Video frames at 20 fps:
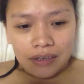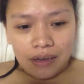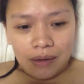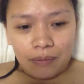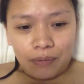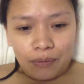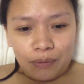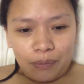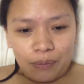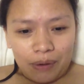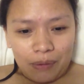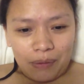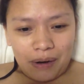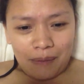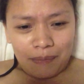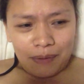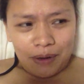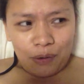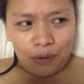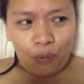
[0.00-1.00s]
Sabi ko pa naman,
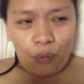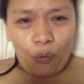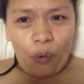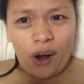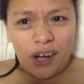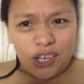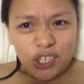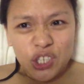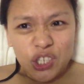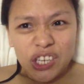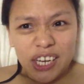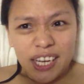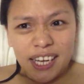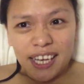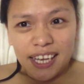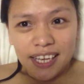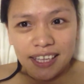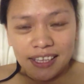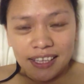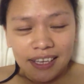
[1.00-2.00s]
I'm gonna watch
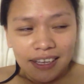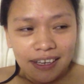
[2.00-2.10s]
it.